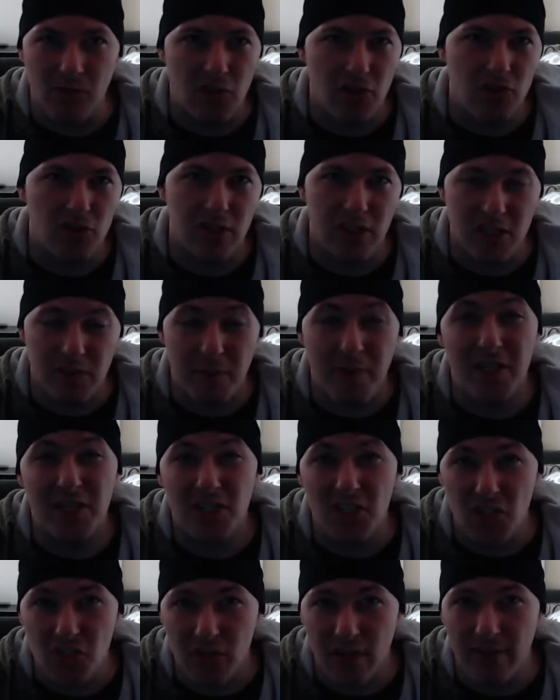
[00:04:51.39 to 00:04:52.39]
which uses it's
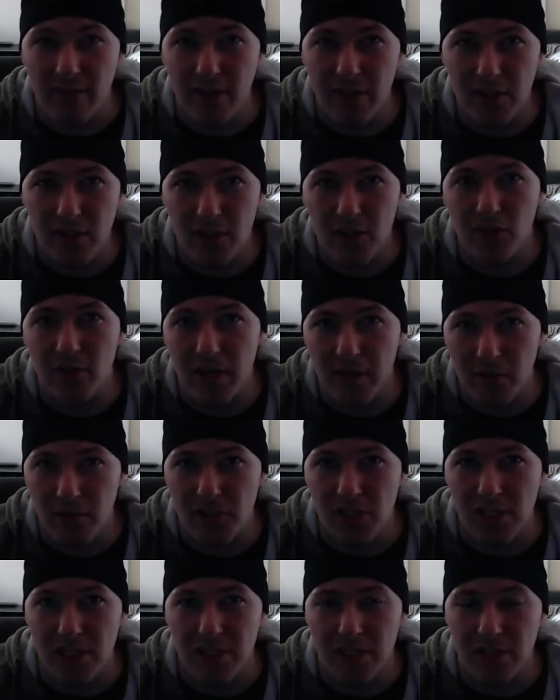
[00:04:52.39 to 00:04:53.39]
piston-driven to create
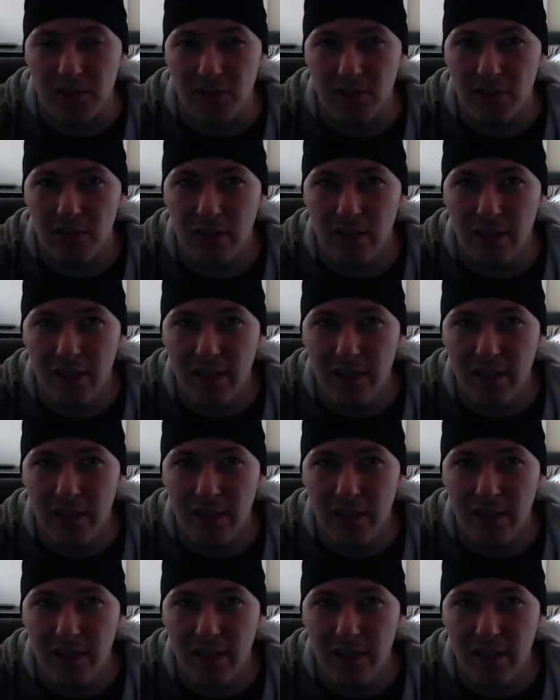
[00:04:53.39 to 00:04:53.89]
resistance.